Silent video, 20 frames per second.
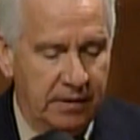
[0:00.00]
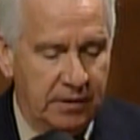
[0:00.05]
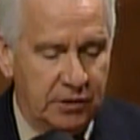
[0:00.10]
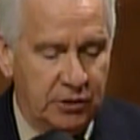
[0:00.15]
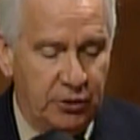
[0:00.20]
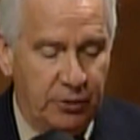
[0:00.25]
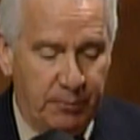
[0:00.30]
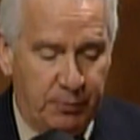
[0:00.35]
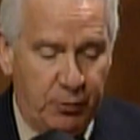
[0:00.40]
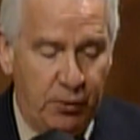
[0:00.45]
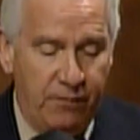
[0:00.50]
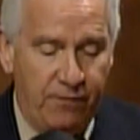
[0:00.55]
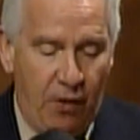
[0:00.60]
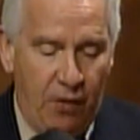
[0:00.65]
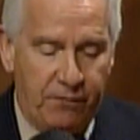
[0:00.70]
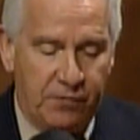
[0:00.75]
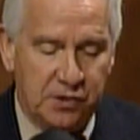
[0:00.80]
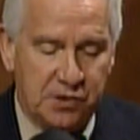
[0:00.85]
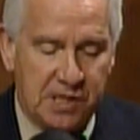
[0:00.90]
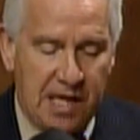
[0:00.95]
to improve
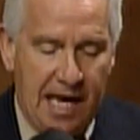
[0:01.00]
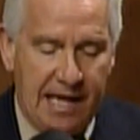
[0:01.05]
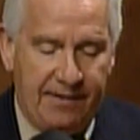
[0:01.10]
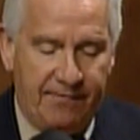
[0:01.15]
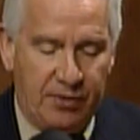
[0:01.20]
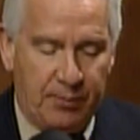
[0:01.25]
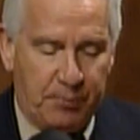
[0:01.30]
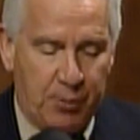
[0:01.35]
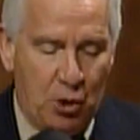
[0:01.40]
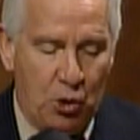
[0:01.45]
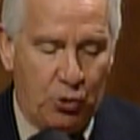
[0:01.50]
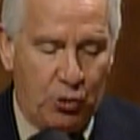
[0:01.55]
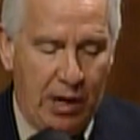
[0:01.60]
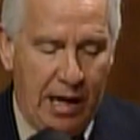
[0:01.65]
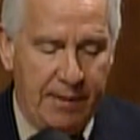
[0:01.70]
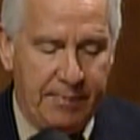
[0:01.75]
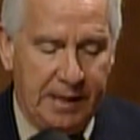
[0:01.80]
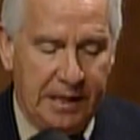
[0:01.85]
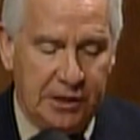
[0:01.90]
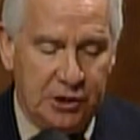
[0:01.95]
oversight of the
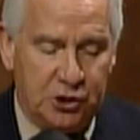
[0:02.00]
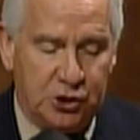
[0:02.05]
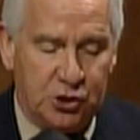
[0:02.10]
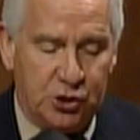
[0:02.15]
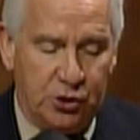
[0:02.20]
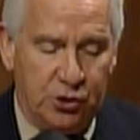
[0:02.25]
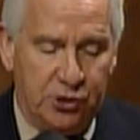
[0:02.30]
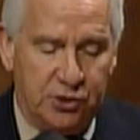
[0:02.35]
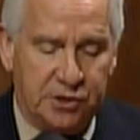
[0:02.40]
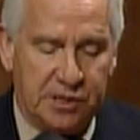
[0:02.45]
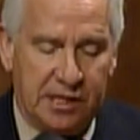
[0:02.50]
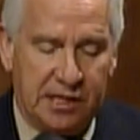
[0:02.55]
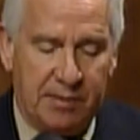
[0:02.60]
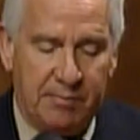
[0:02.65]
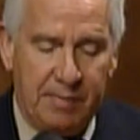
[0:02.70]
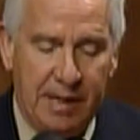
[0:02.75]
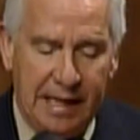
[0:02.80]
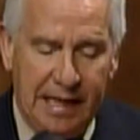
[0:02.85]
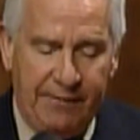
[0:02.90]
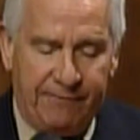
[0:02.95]
program and ensures that the
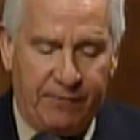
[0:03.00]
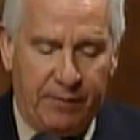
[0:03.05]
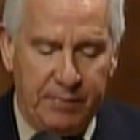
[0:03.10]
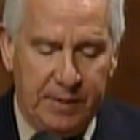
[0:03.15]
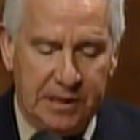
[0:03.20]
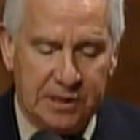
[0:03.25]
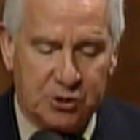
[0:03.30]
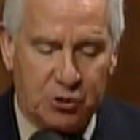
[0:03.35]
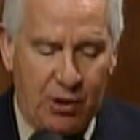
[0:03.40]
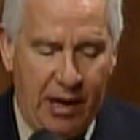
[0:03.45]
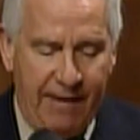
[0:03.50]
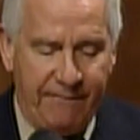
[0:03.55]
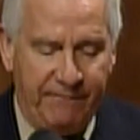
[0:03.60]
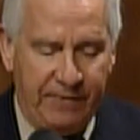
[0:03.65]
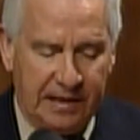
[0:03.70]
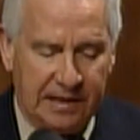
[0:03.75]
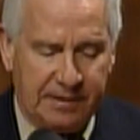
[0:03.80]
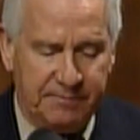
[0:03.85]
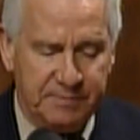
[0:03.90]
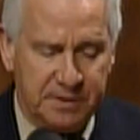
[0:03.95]
money from these Crime
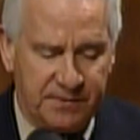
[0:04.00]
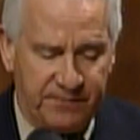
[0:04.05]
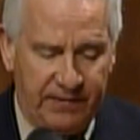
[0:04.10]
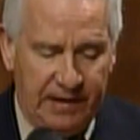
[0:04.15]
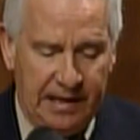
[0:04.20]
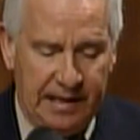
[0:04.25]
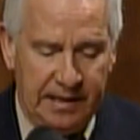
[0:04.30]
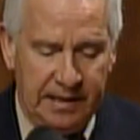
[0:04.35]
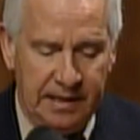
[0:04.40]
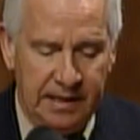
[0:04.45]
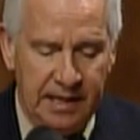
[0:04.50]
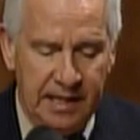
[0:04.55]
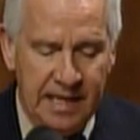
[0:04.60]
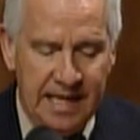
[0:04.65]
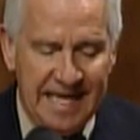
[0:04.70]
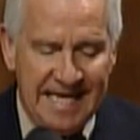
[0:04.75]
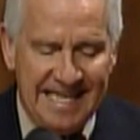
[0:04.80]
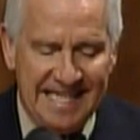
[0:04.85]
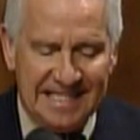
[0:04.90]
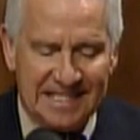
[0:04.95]
Victims Fund
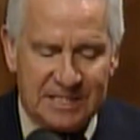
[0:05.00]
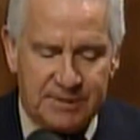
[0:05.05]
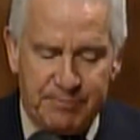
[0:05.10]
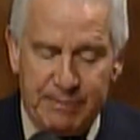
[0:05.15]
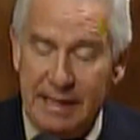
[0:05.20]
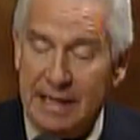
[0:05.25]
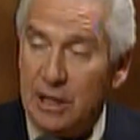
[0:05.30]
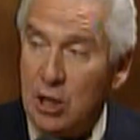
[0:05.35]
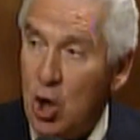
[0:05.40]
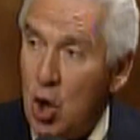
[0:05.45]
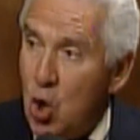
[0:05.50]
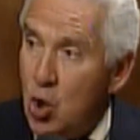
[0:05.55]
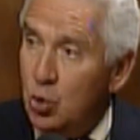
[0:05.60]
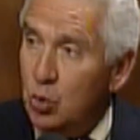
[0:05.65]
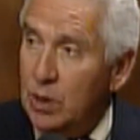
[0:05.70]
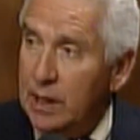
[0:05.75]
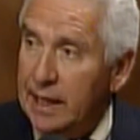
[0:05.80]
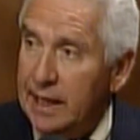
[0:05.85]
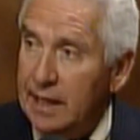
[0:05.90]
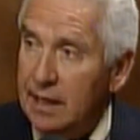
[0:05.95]
is spent
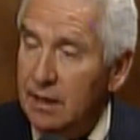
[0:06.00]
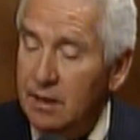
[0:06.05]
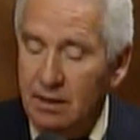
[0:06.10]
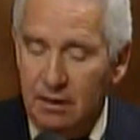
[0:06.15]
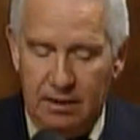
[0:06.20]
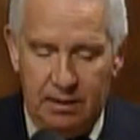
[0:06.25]
only